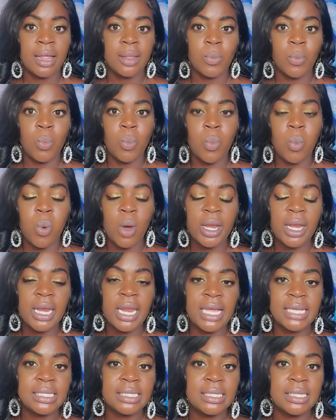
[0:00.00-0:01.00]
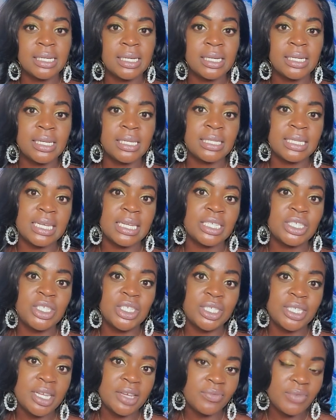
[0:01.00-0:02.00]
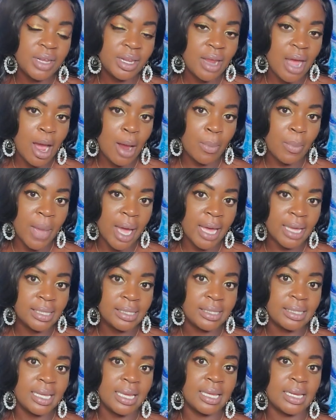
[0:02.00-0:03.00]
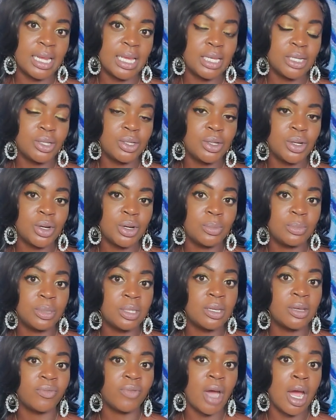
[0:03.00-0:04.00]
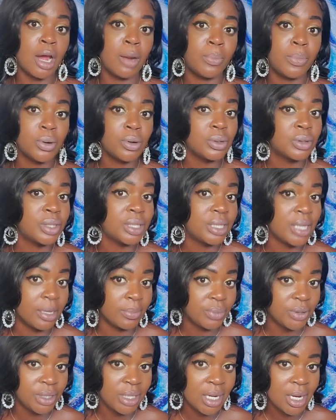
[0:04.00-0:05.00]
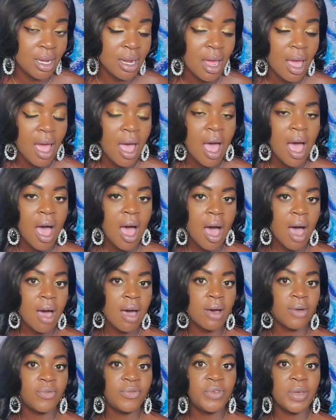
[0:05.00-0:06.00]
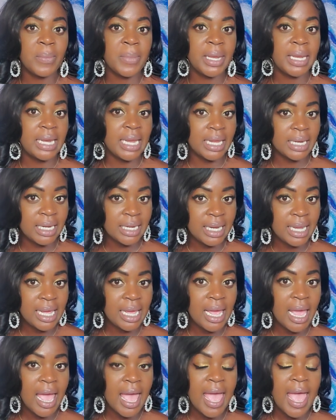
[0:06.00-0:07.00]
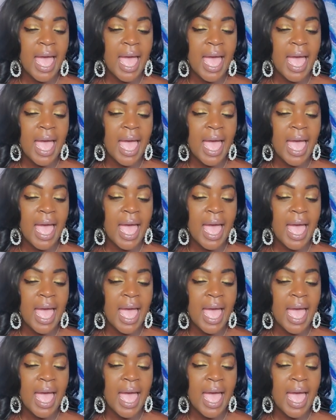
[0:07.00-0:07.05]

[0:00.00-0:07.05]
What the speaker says: what it has done is it has shifted our mindset in terms of our perception of femininity.